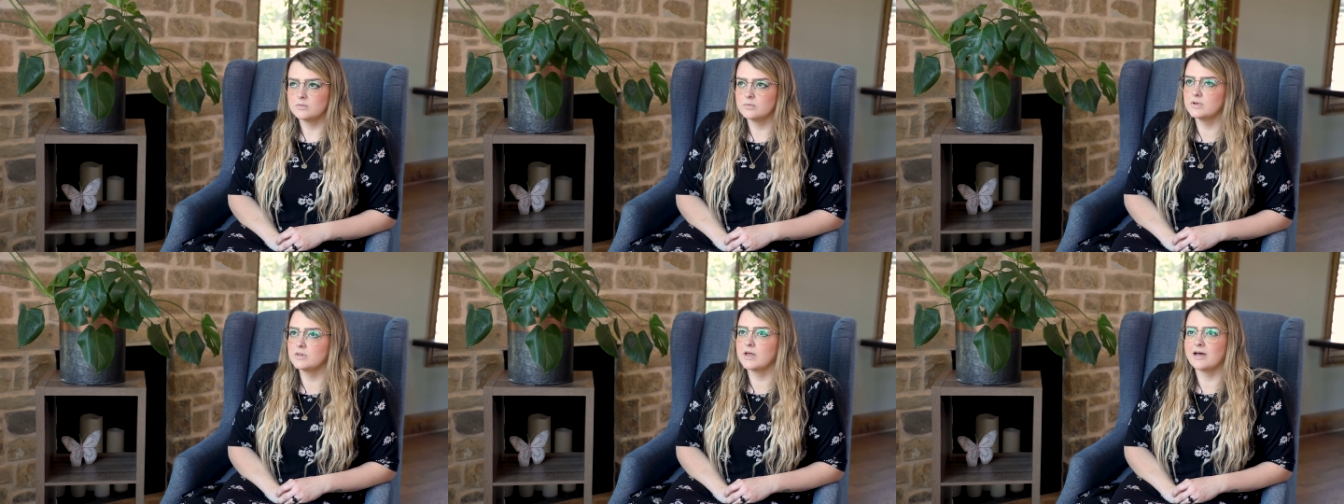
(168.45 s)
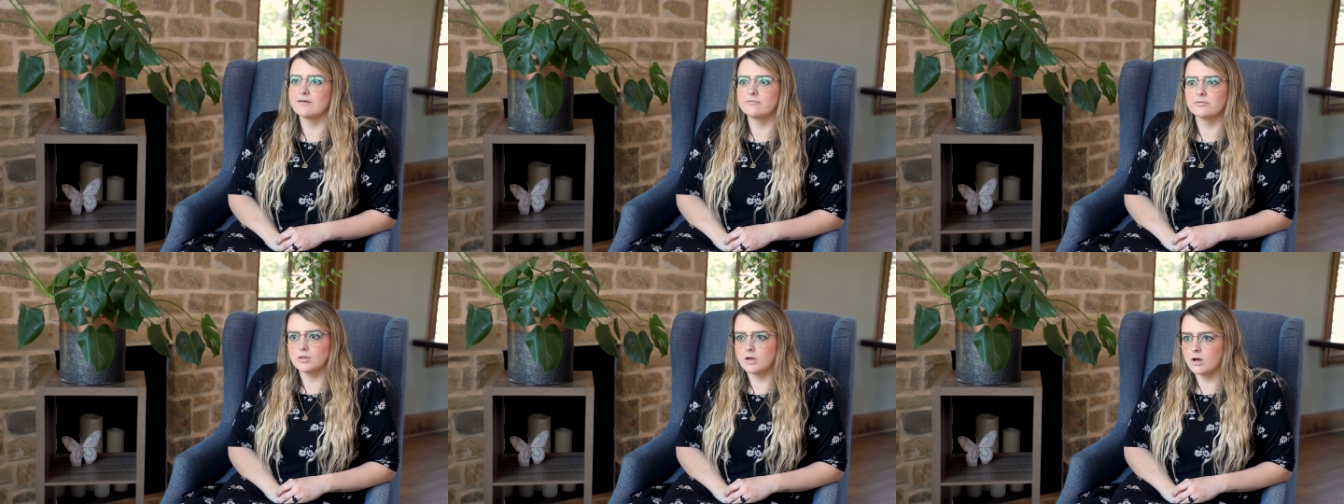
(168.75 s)
We
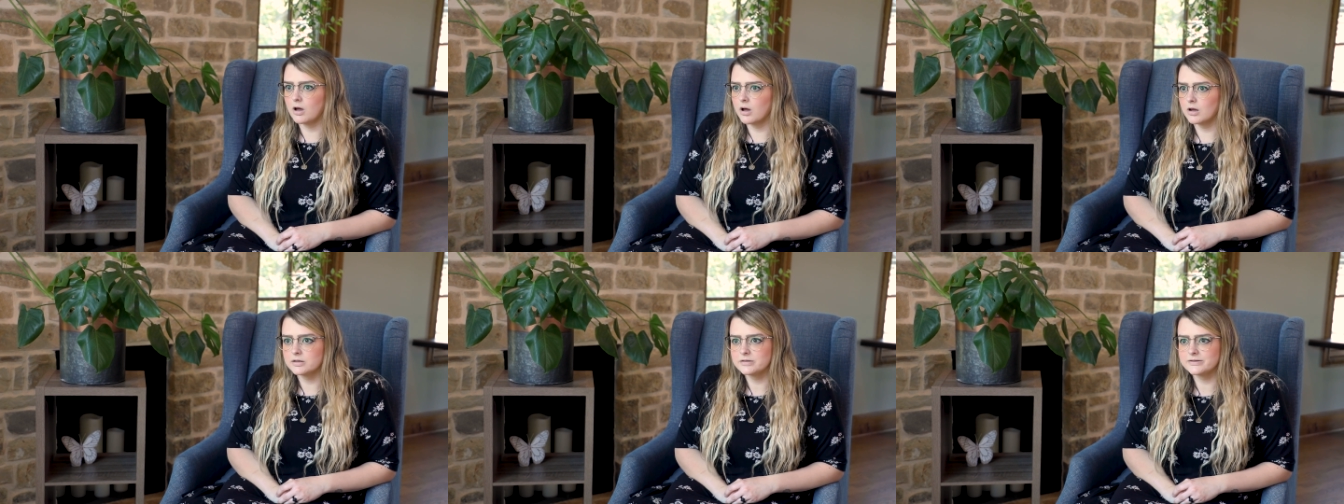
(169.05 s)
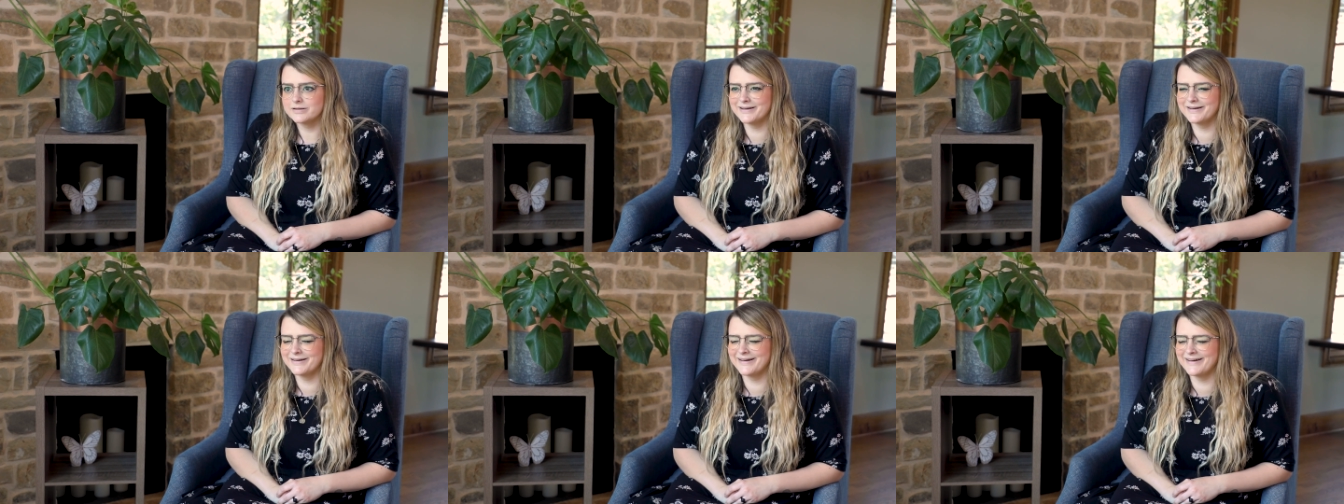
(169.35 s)
laugh a
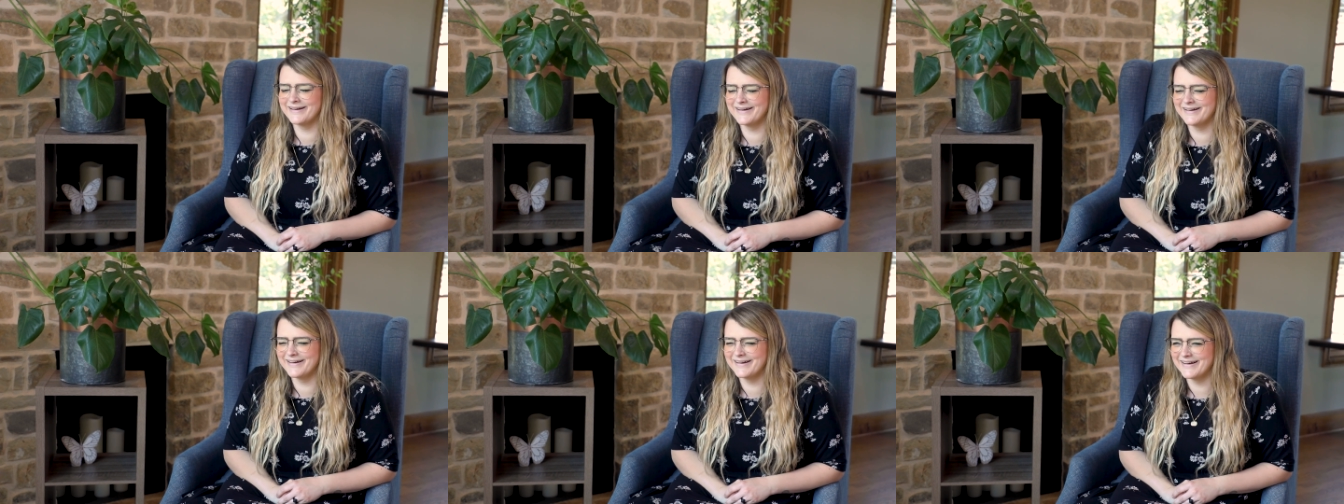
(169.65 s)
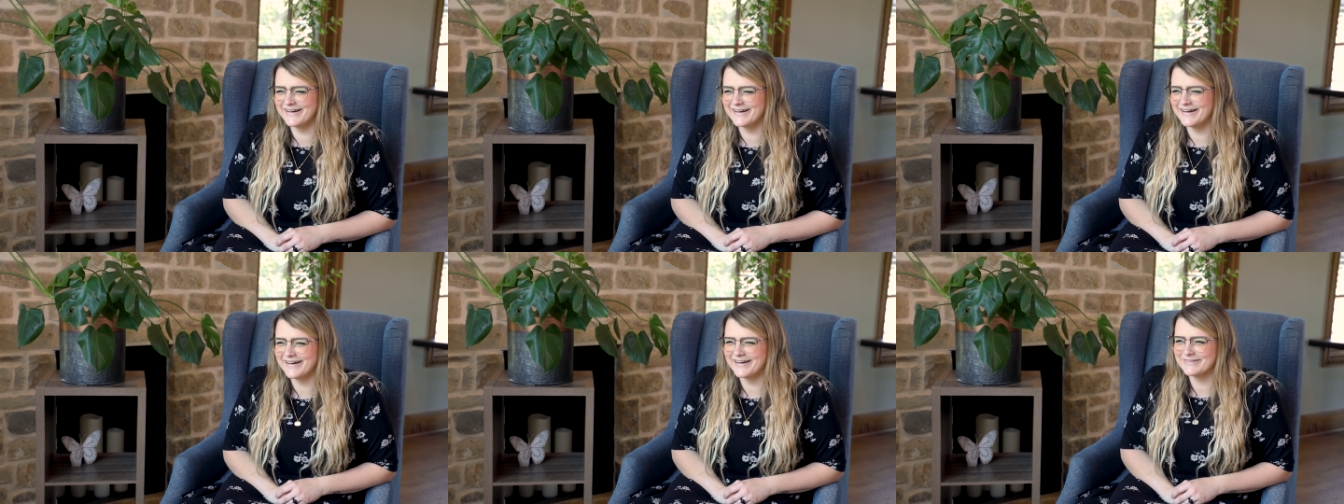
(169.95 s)
lot.
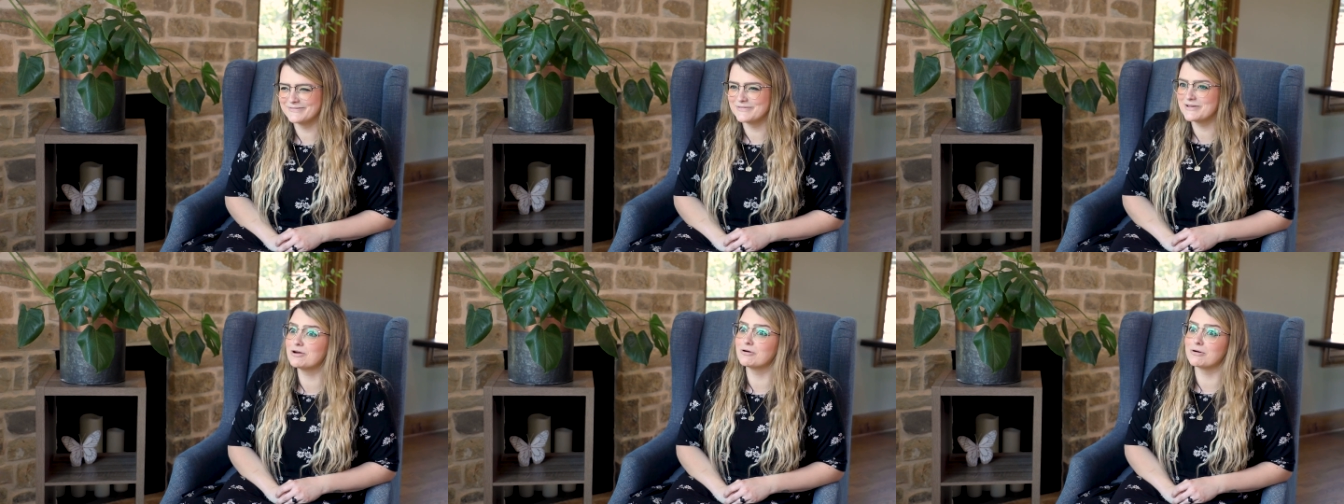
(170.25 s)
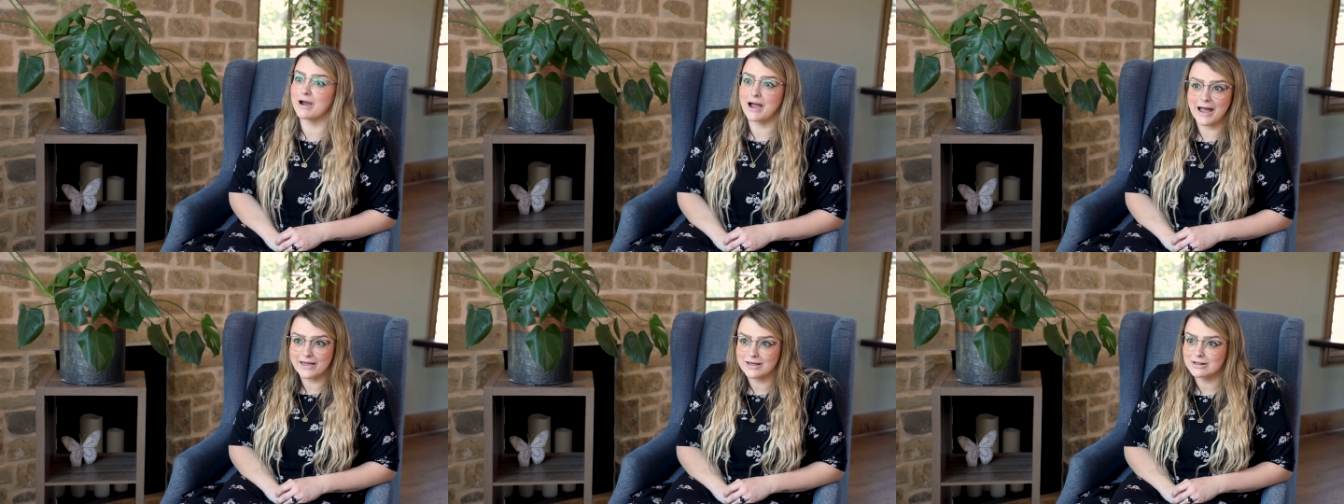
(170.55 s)
We
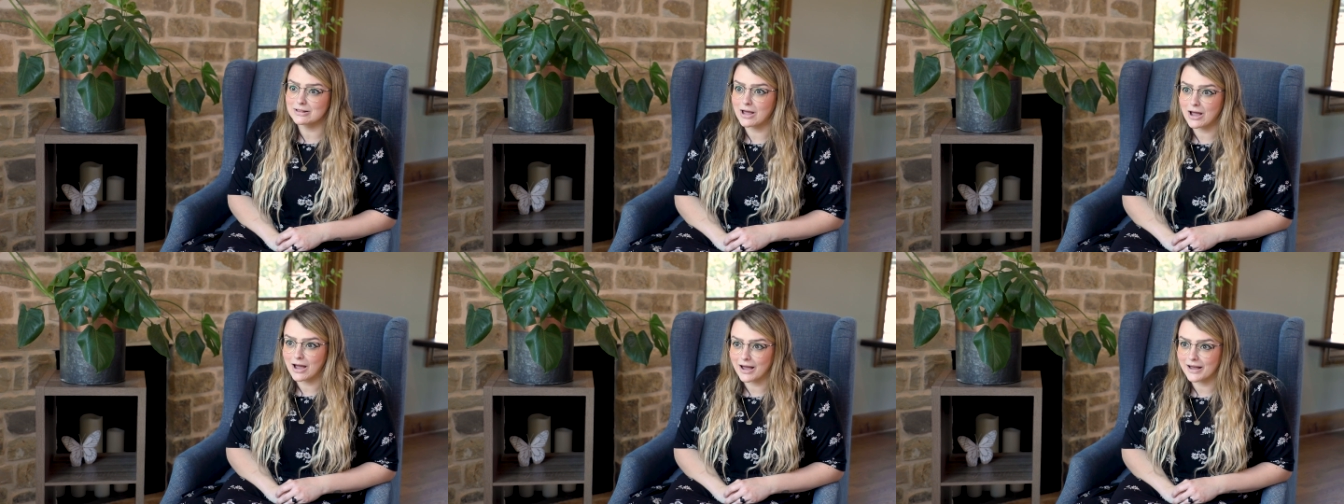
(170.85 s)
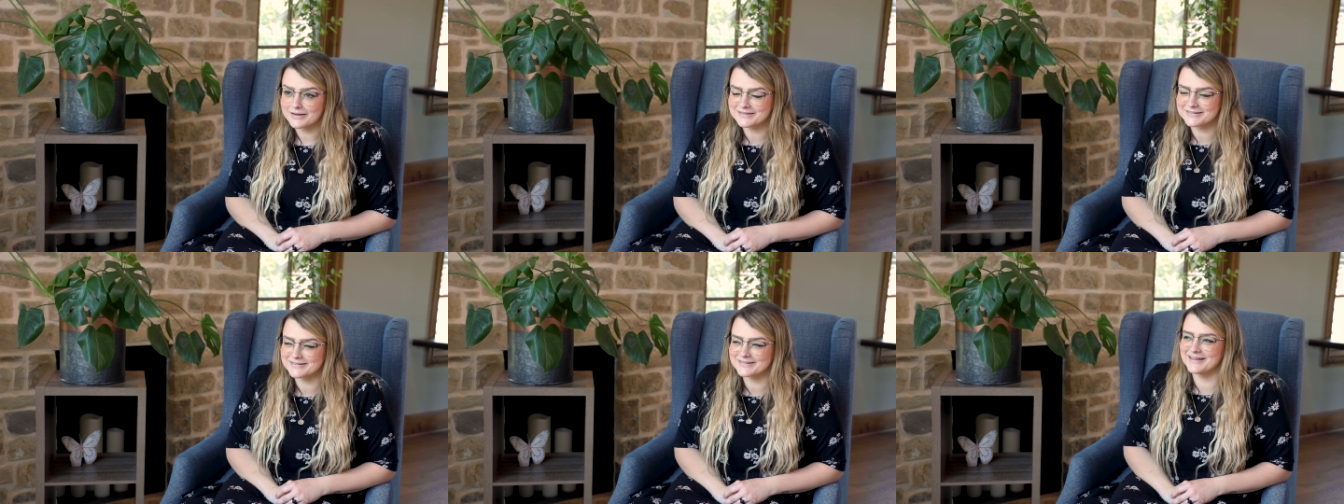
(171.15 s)
cry a
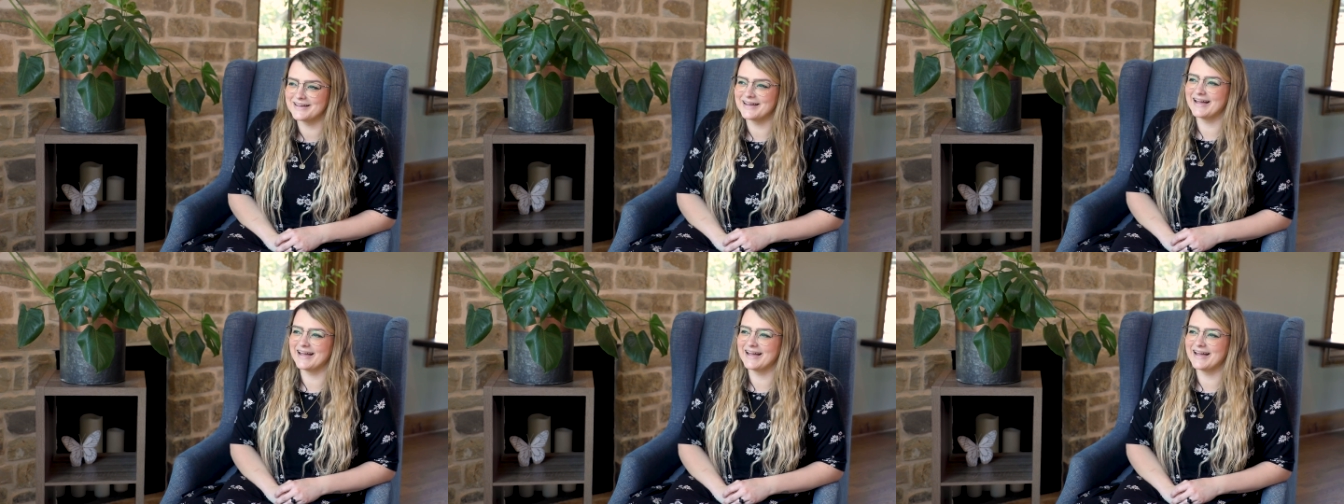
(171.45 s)
lot.